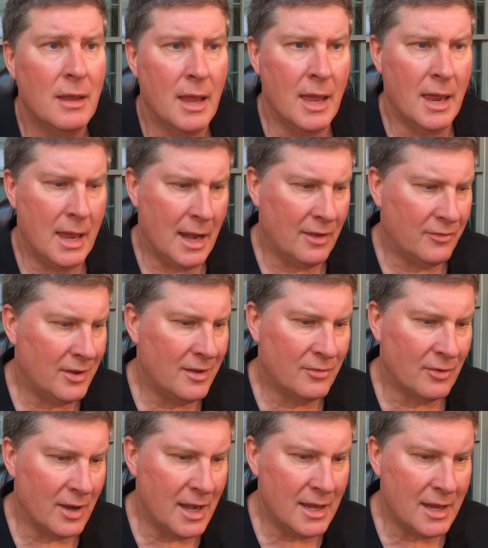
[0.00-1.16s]
And I said, is
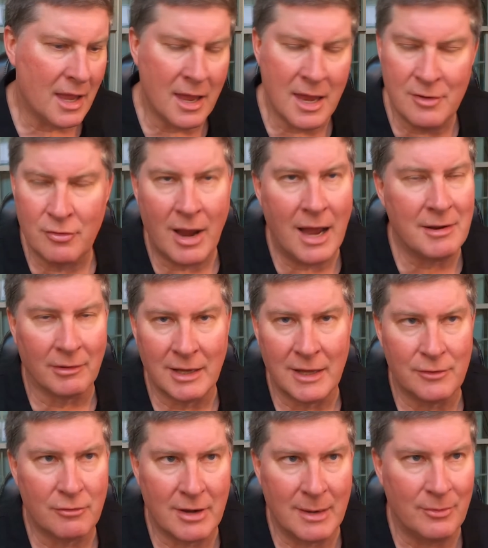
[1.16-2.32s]
there any, he tried the
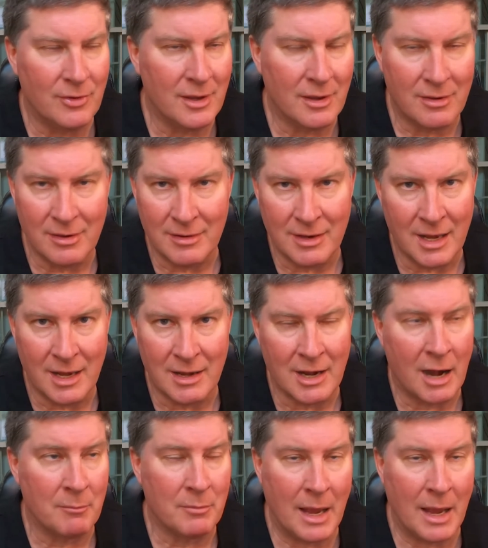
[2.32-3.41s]
lithotripsy, it couldn't get in there.